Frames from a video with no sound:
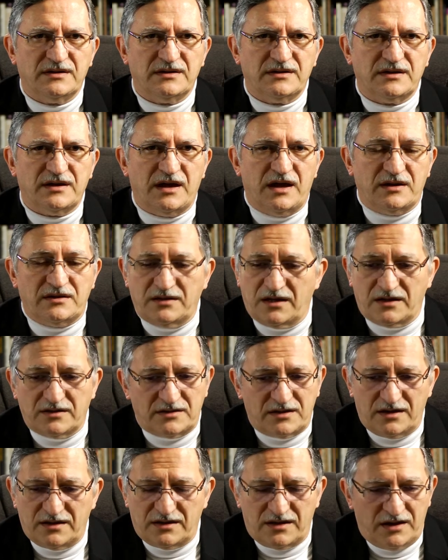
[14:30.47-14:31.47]
And
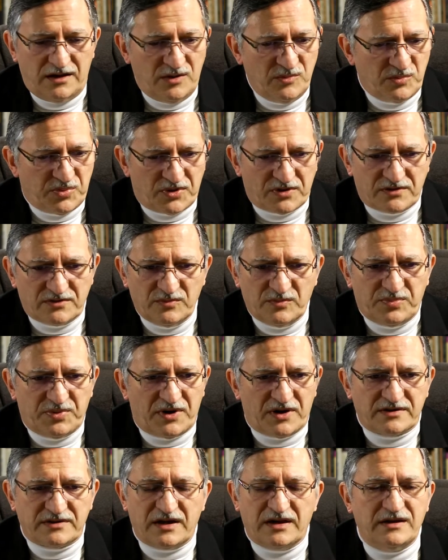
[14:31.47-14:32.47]
an important
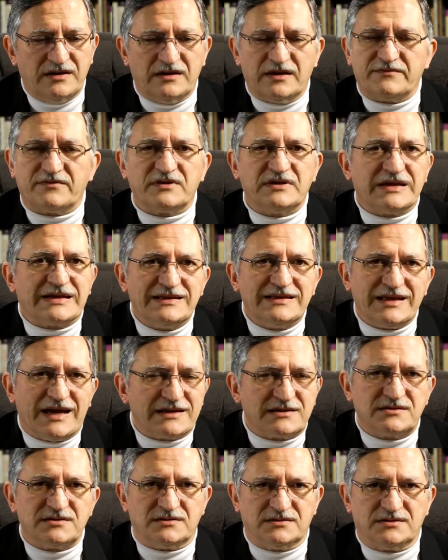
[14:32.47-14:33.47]
part that he never
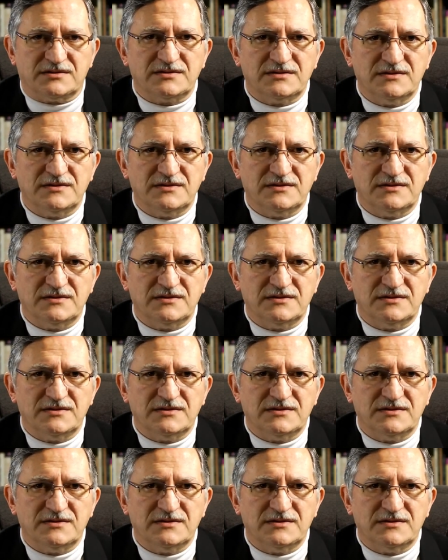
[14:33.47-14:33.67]
neglected.